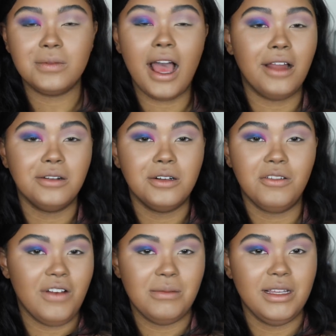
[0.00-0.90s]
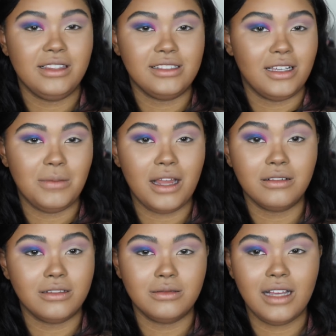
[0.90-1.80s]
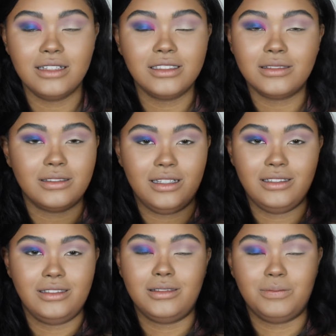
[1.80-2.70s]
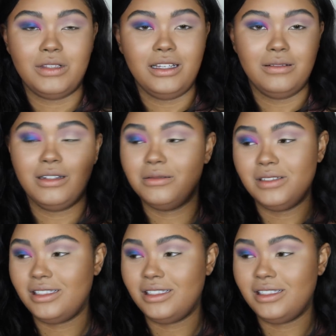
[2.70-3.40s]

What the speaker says: I don't know if I made this up. I don't know. I just play around with